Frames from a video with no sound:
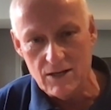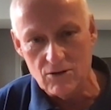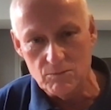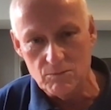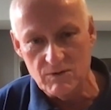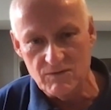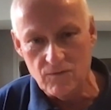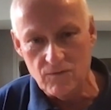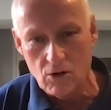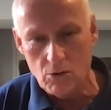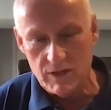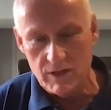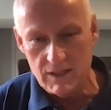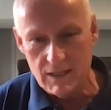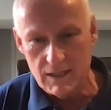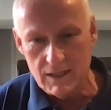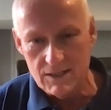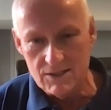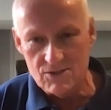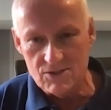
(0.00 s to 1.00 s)
before we
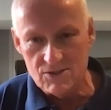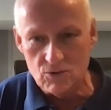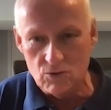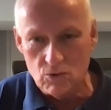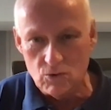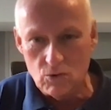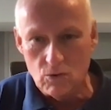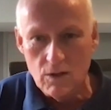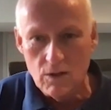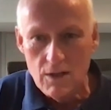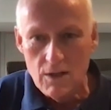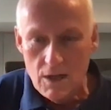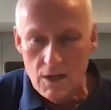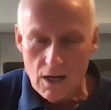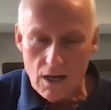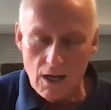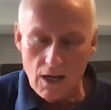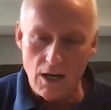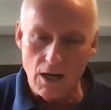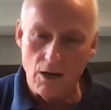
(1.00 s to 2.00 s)
get into
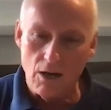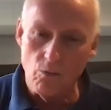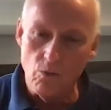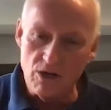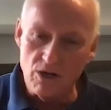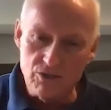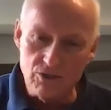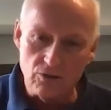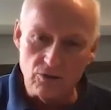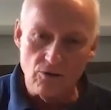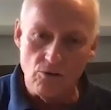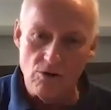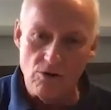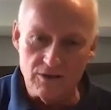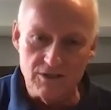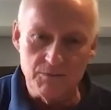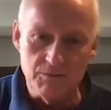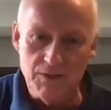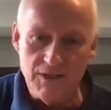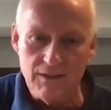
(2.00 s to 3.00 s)
what you're going to
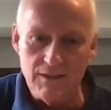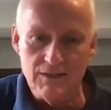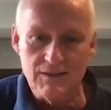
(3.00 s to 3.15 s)
be